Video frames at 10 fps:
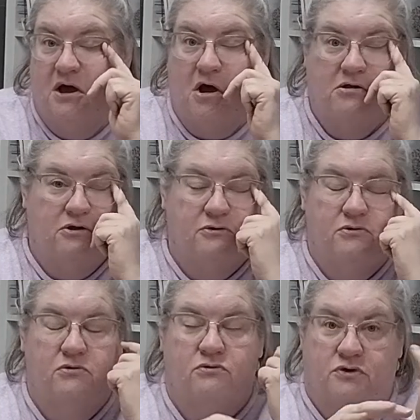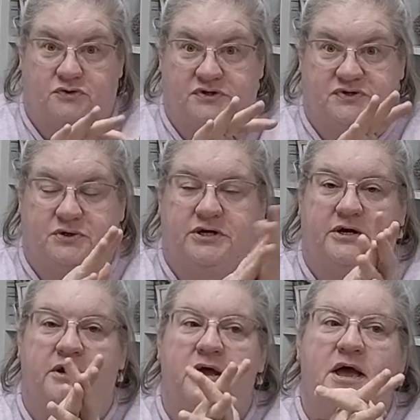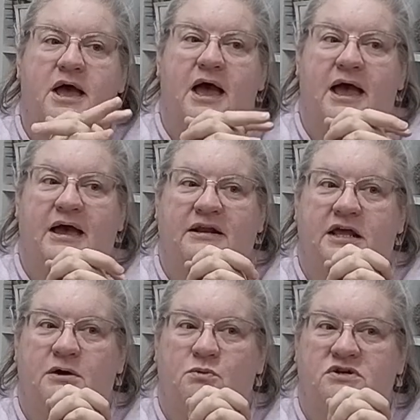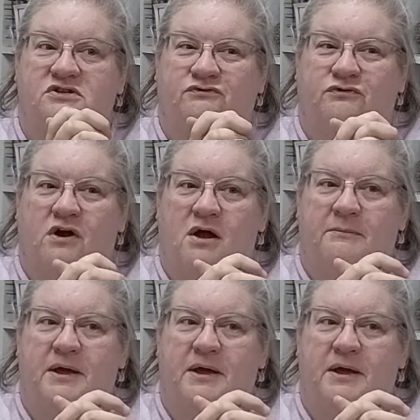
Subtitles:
our local grocery store here, and it was from